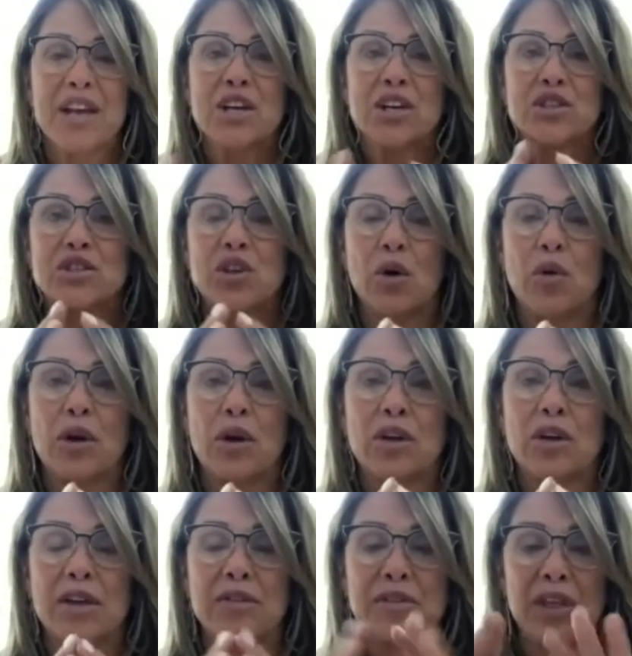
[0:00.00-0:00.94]
So
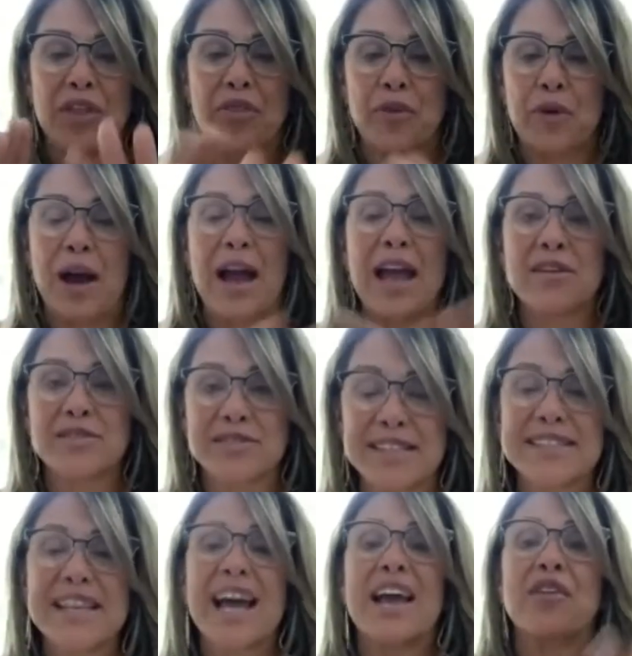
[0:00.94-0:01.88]
the, I,
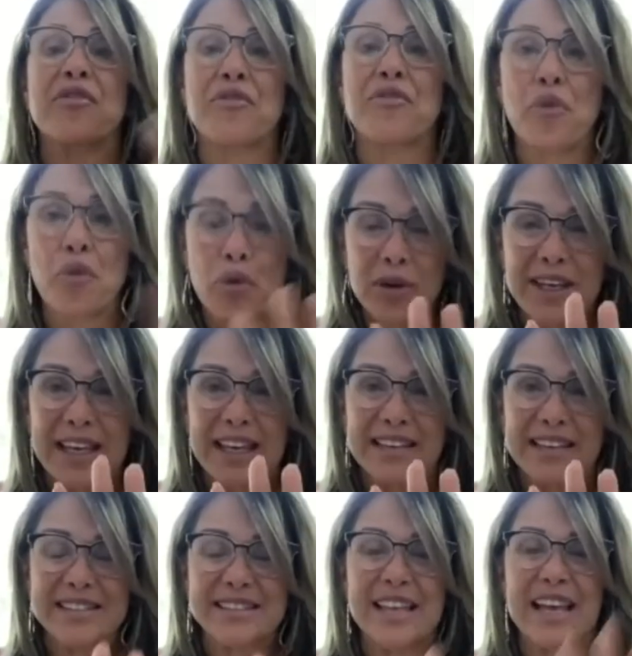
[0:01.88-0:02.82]
since I have four
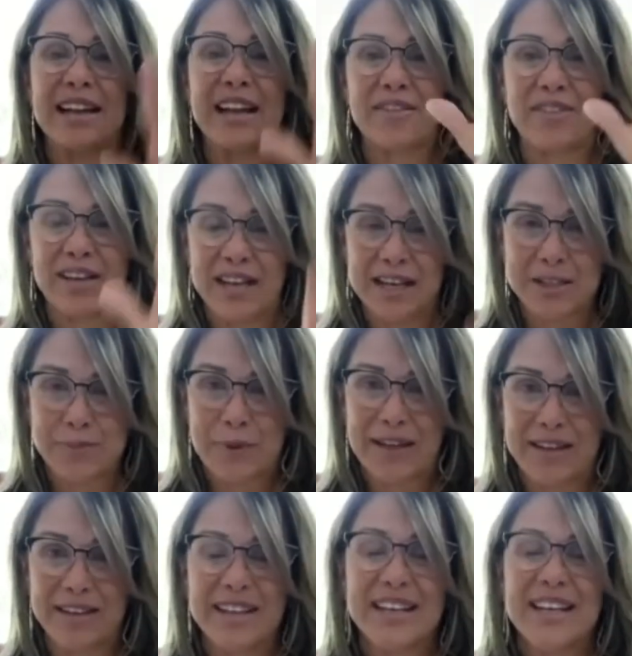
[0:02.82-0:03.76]
kids and I have a
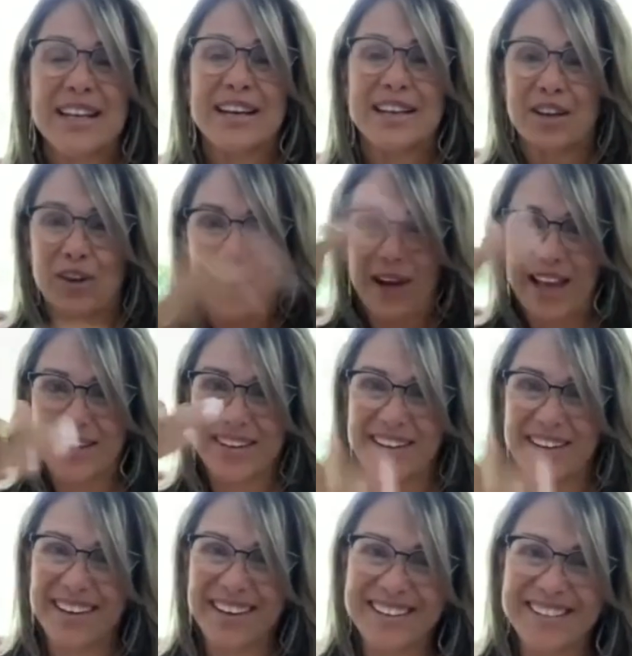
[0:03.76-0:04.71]
husband, you know, I had
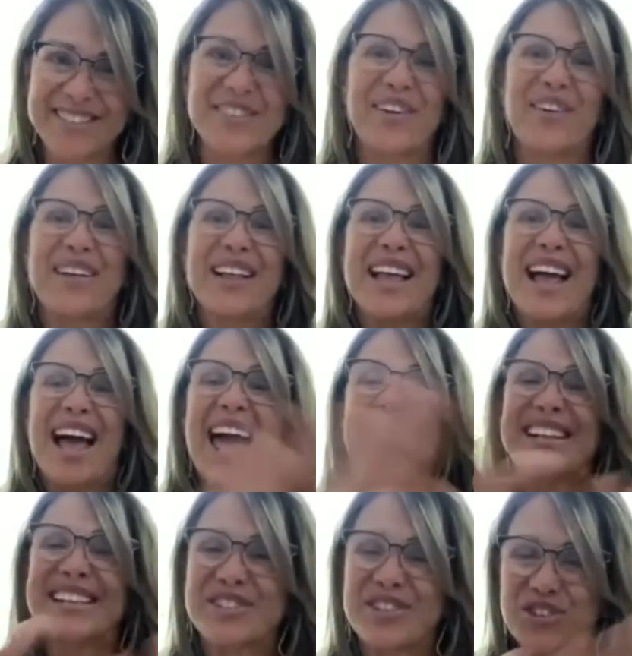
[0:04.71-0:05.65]
to, so I had
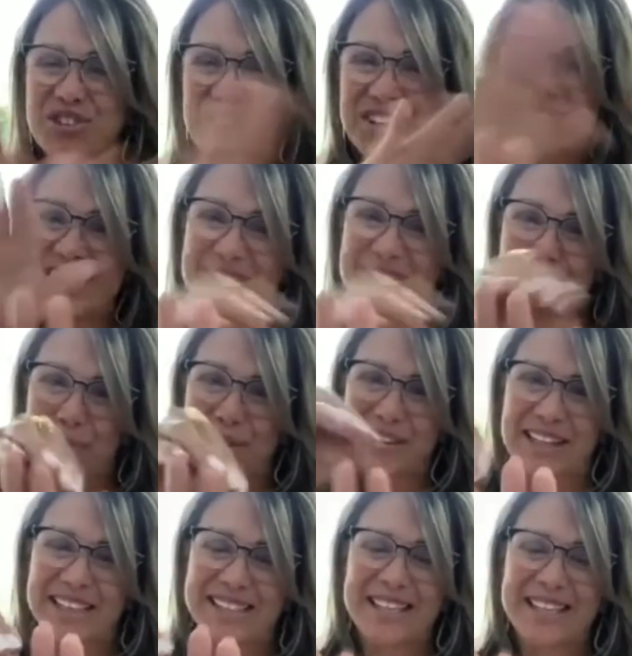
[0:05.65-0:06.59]
to strategically put
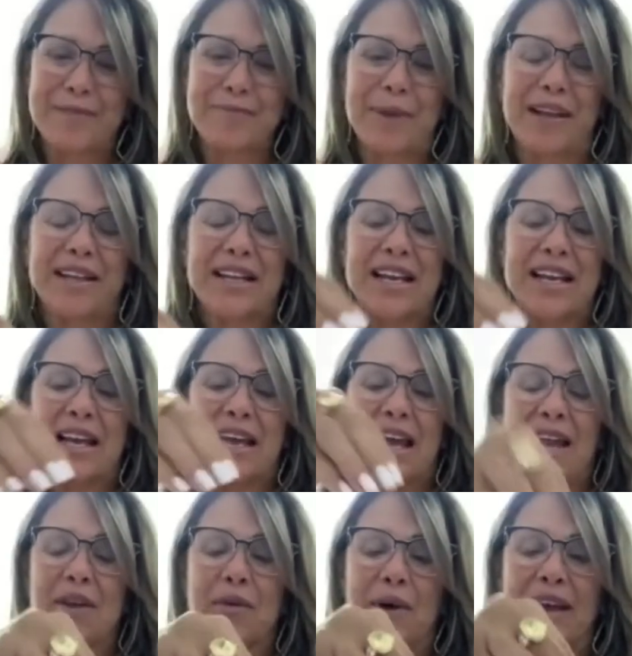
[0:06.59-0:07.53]
these in, but
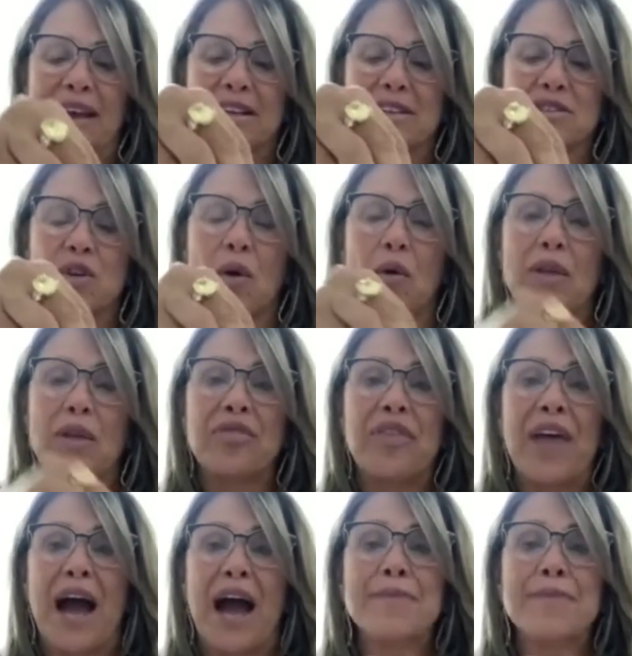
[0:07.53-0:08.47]
anyway, so
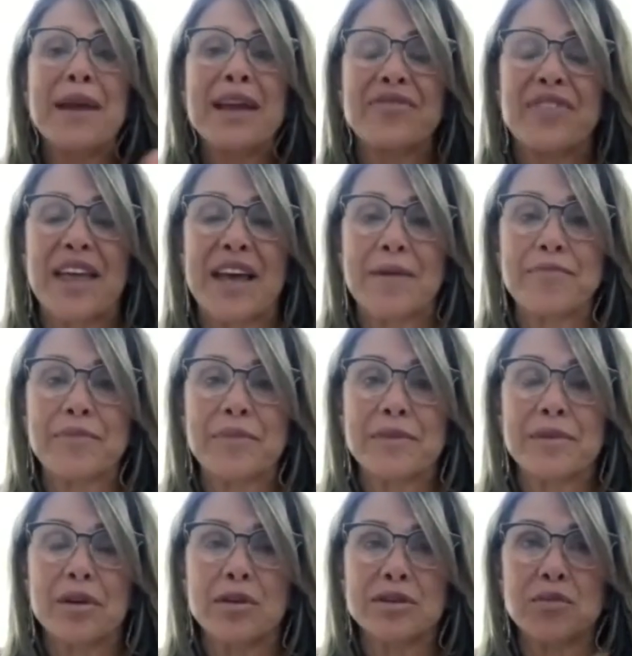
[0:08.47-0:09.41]
the, I made them
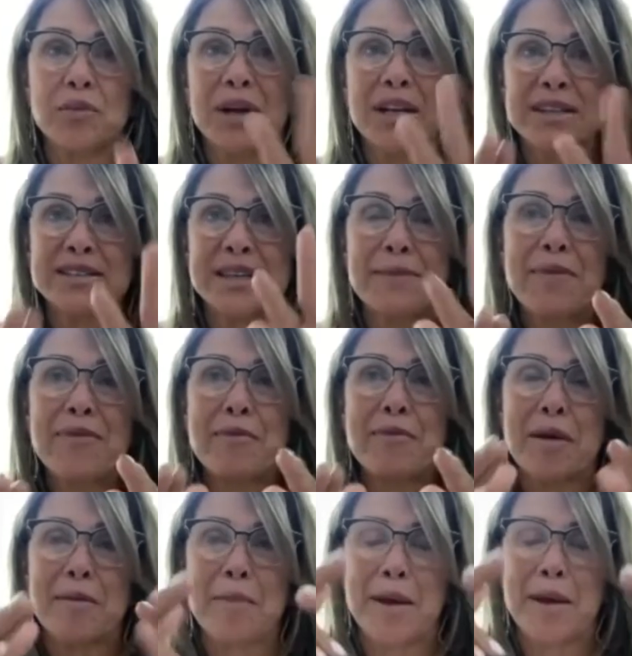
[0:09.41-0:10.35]
what some of them
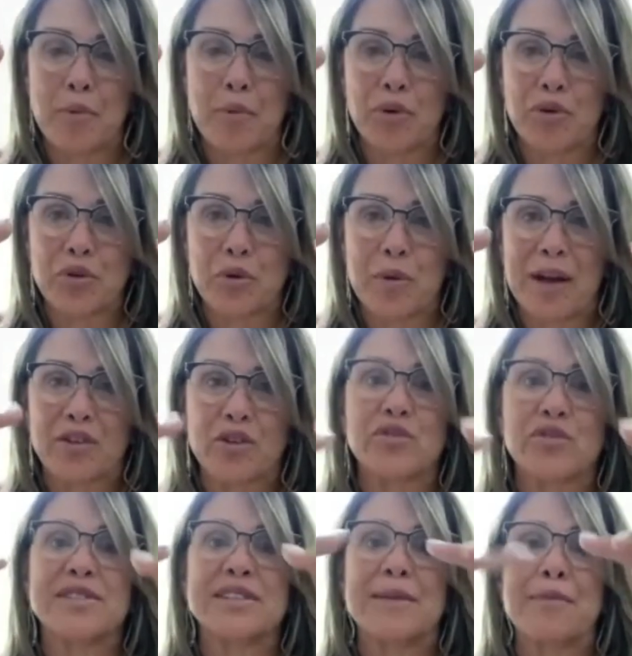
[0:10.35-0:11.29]
are my board of
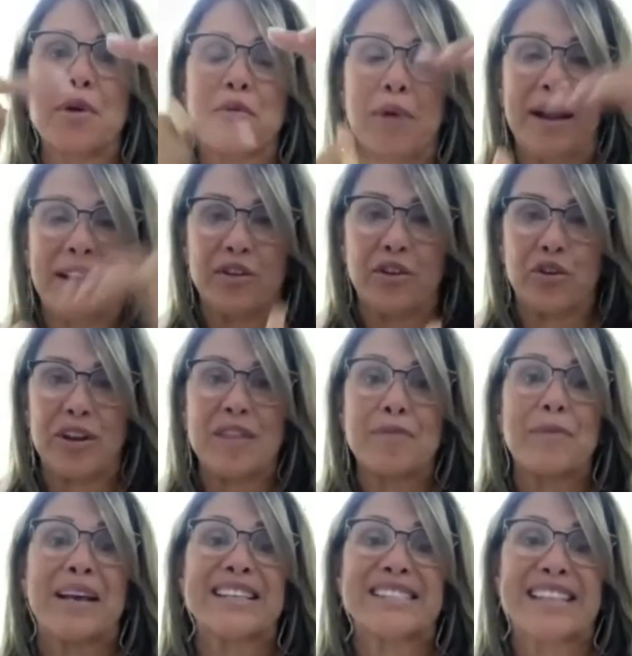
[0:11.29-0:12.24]
directors, some are right underneath
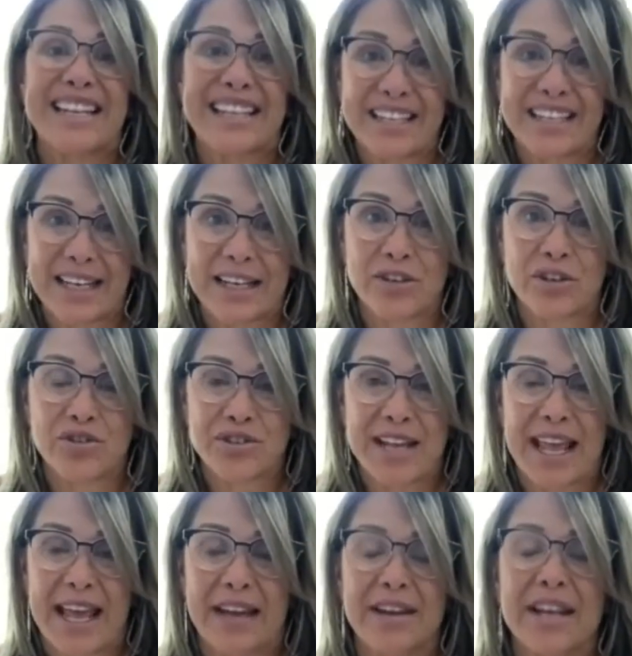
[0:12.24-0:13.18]
because I didn't
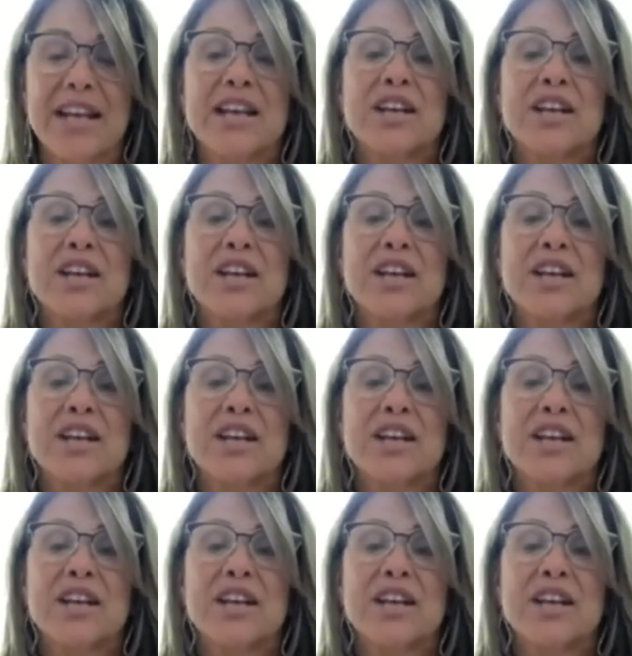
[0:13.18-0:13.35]
understand.